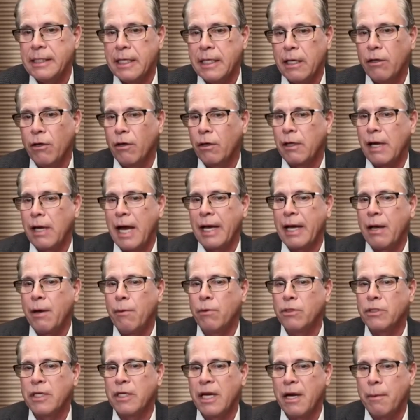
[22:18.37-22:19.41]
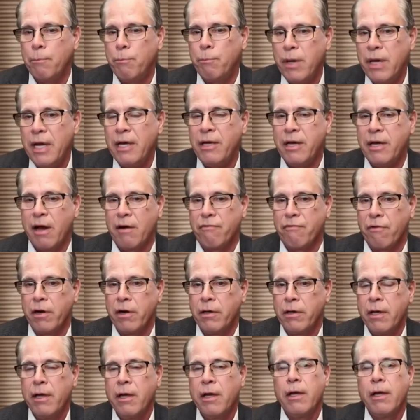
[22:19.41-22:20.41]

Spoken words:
It looked like it was going to be different.